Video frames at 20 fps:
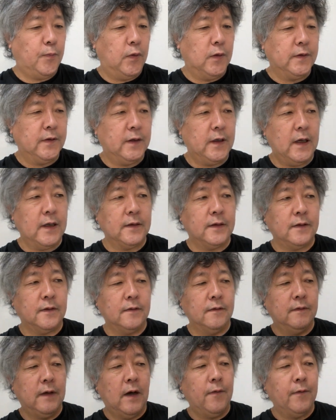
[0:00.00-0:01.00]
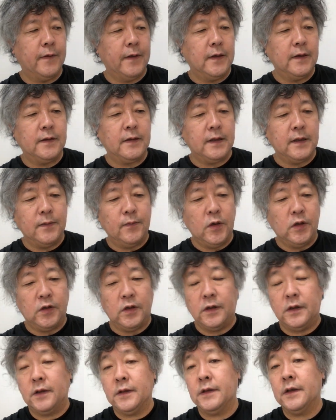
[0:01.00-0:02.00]
possess one of these
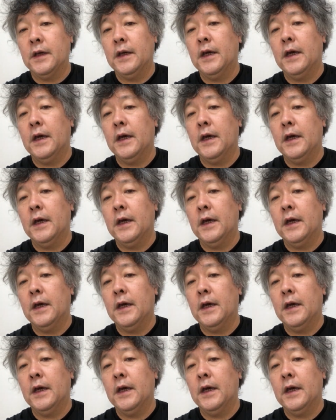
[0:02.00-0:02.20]
images,